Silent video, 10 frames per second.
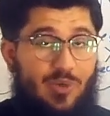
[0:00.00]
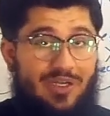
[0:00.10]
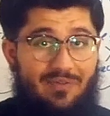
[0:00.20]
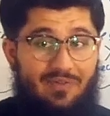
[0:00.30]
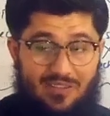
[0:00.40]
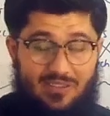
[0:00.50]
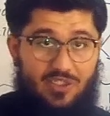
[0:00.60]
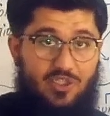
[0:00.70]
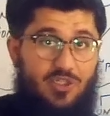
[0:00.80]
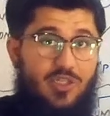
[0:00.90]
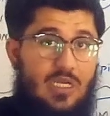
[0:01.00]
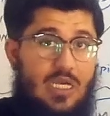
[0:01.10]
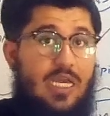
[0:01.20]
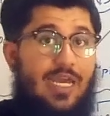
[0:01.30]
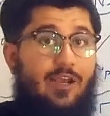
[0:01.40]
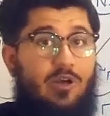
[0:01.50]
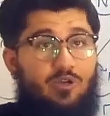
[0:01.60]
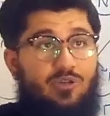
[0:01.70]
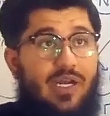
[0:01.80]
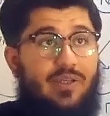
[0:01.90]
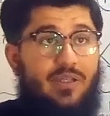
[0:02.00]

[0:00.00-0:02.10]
Whatever the sensation is, according to that,